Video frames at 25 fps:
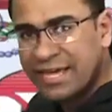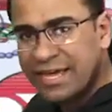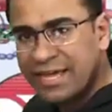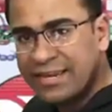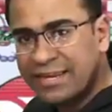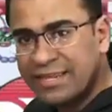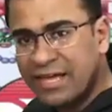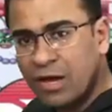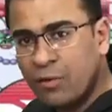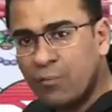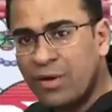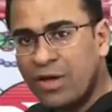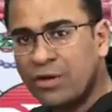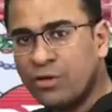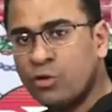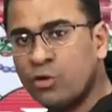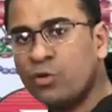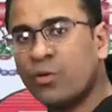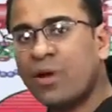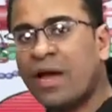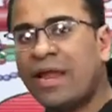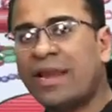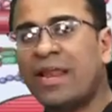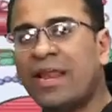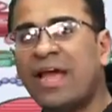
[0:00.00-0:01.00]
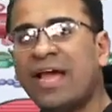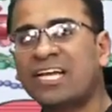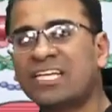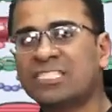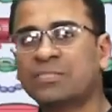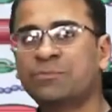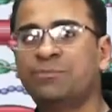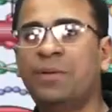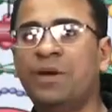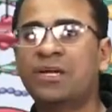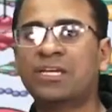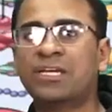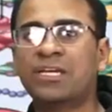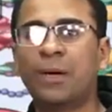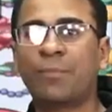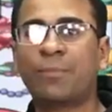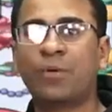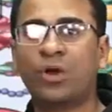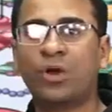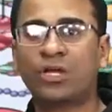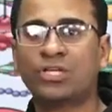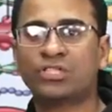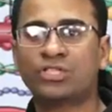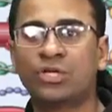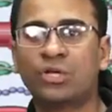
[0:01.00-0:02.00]
the area where you can expect a
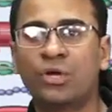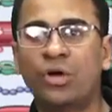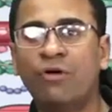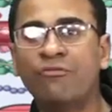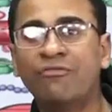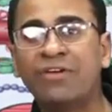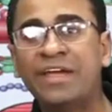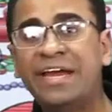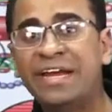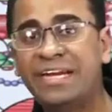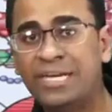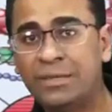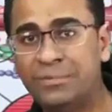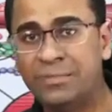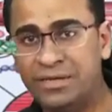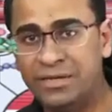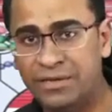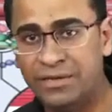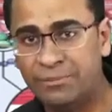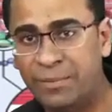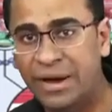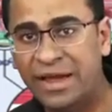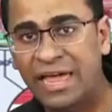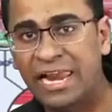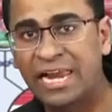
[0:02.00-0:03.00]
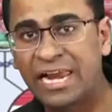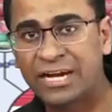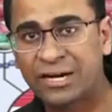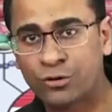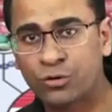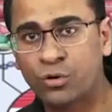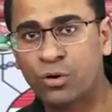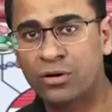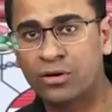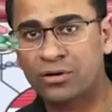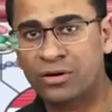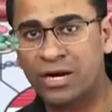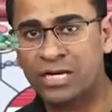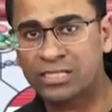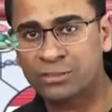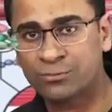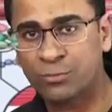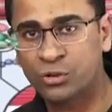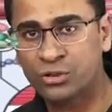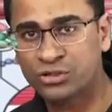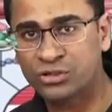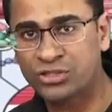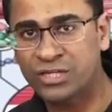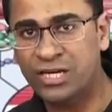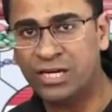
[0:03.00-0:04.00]
production of ATP by electron
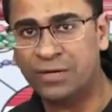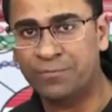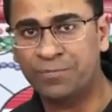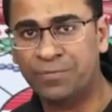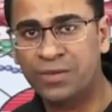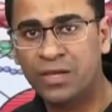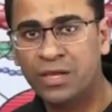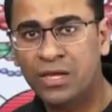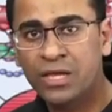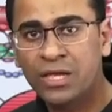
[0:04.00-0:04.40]
transport chain.